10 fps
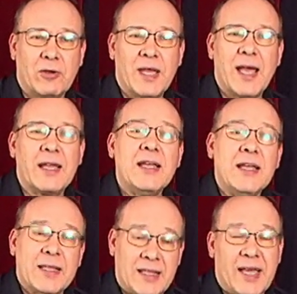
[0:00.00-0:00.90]
Okay,
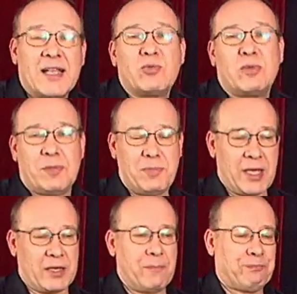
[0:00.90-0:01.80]
now that's with the
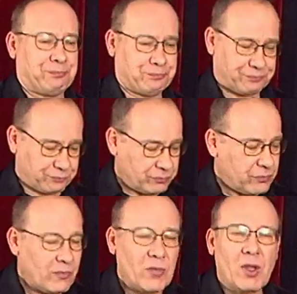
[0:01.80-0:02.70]
pick.
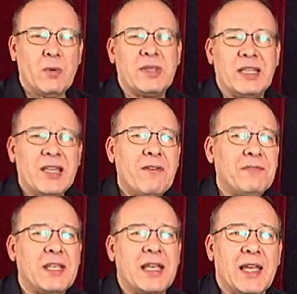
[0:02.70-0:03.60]
With the
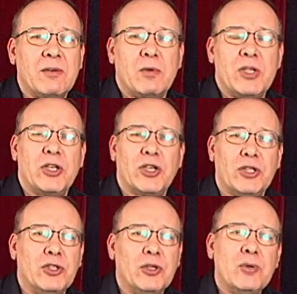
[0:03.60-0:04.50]
left hand, what you're
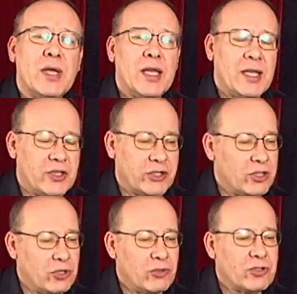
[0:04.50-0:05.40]
going to do is you're
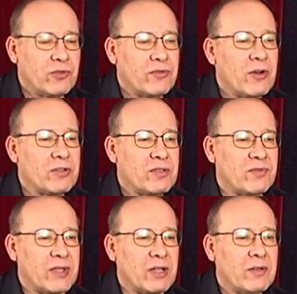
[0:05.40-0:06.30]
going to use your first
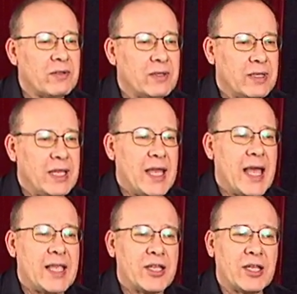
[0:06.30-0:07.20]
finger
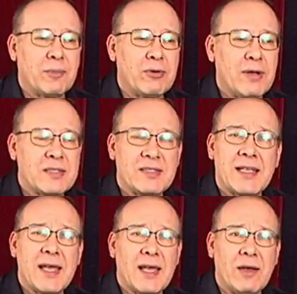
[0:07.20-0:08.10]
and you're going to press
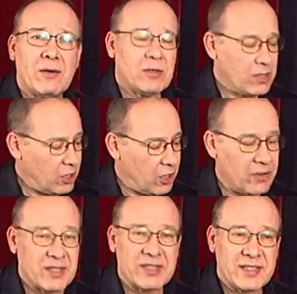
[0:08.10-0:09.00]
down
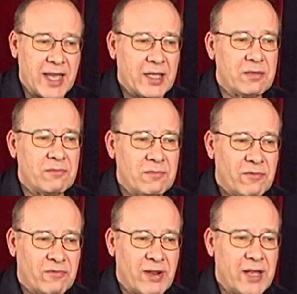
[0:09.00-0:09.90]
on the 2nd
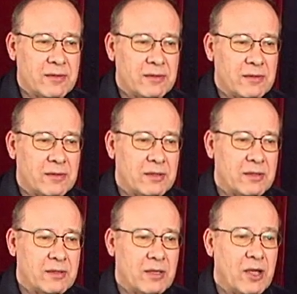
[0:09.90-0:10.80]
fret
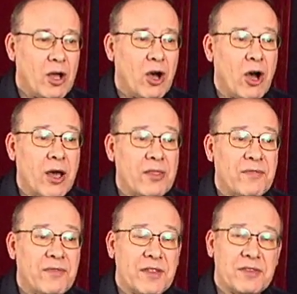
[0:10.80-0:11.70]
on the
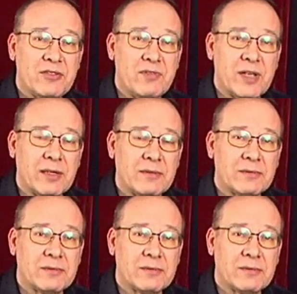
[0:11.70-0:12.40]
5th string.